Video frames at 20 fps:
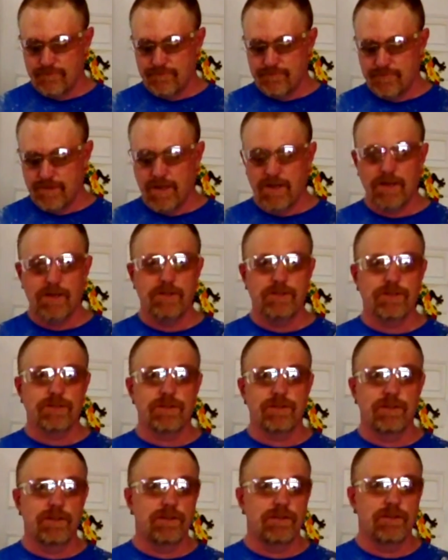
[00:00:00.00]
man,
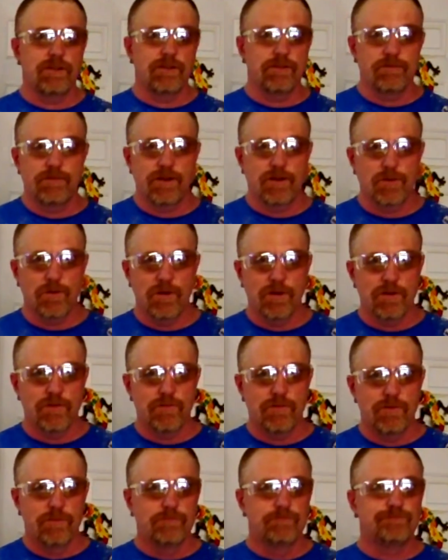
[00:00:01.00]
they're
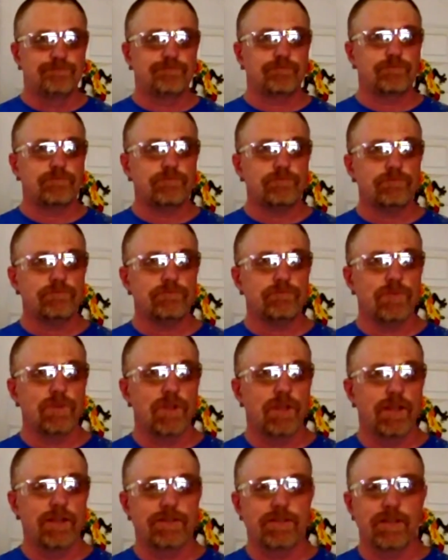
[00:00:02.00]
wonderful.
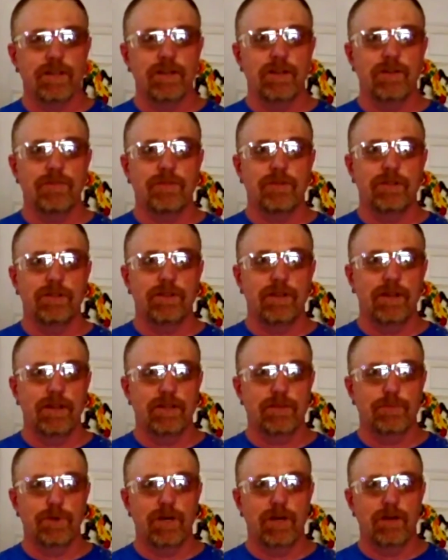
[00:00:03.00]
Can't say enough good
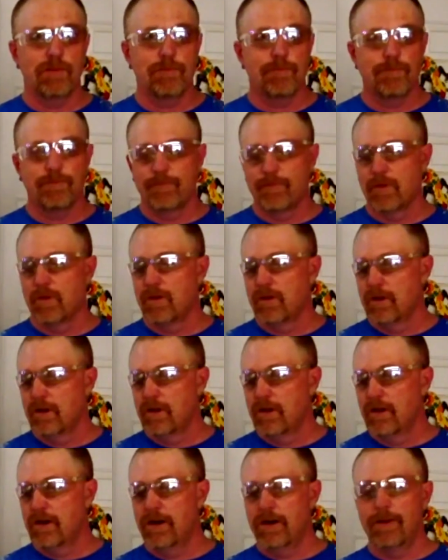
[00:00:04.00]
things about
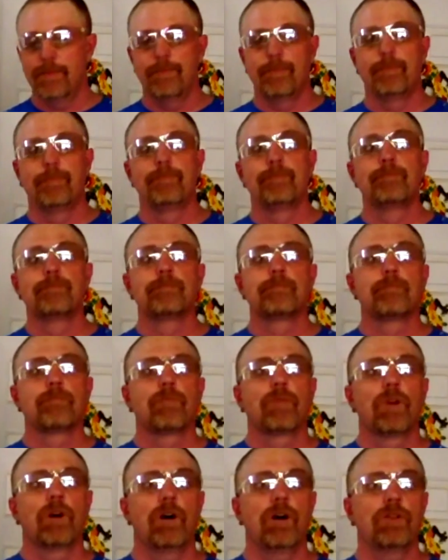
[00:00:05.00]
them.
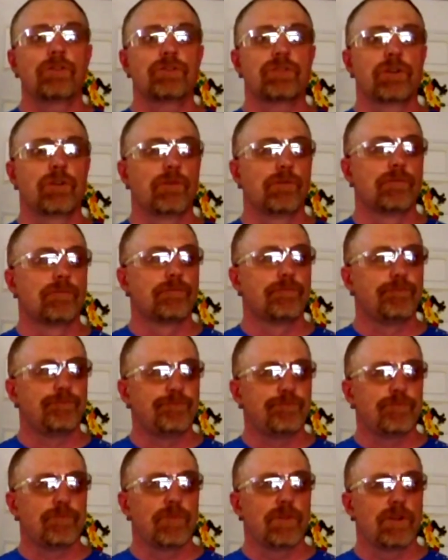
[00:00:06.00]
Also,
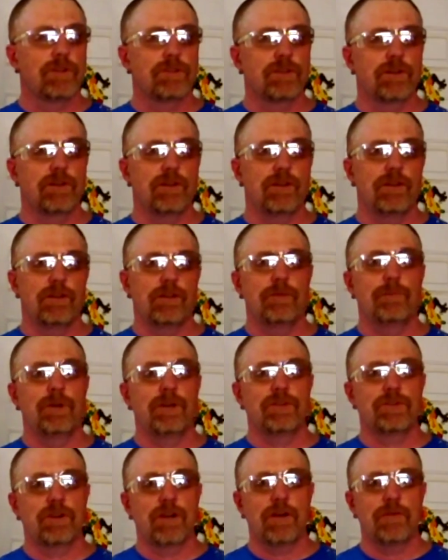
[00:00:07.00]
in my
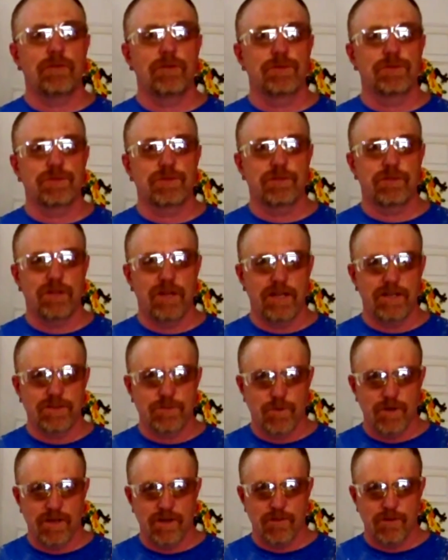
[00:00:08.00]
travels
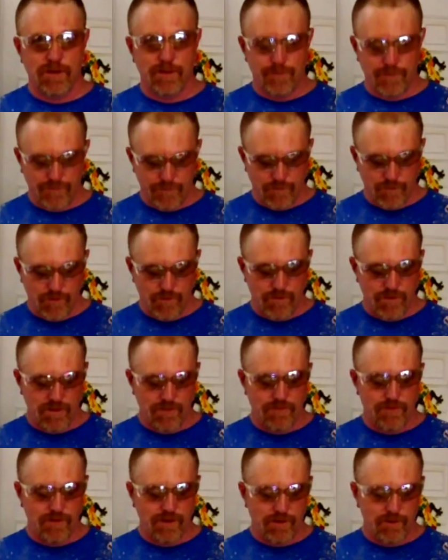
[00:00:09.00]
last week before,
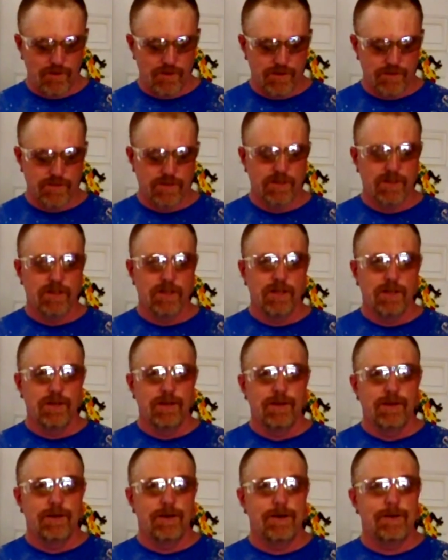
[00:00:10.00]
whenever that was,
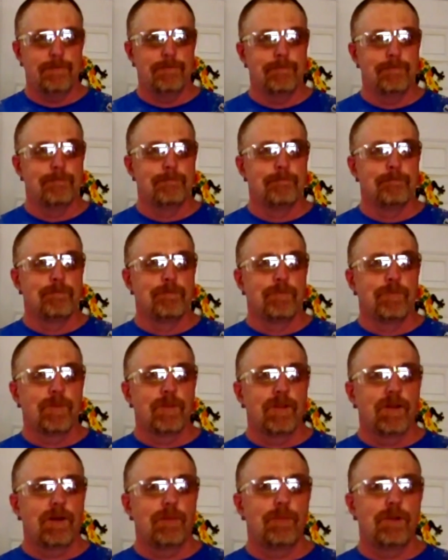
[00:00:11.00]

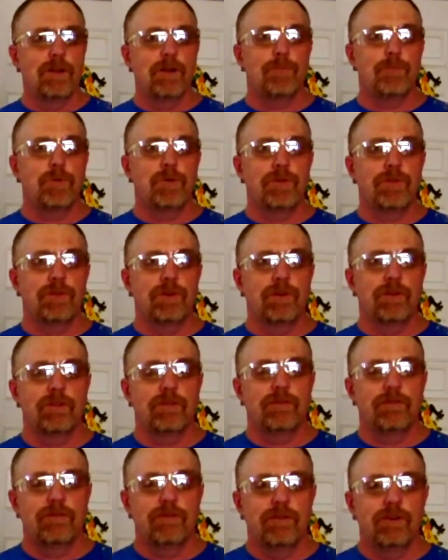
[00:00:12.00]
I met up with
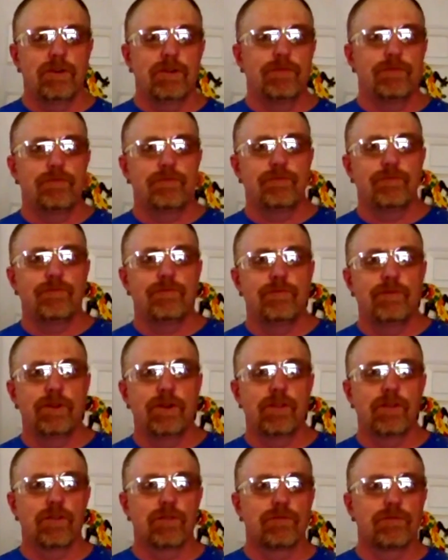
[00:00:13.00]

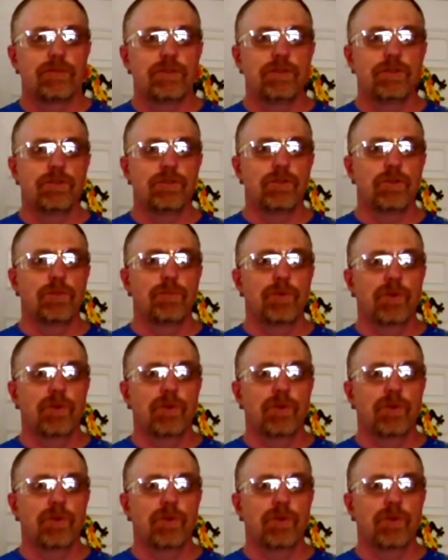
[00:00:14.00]
another YouTube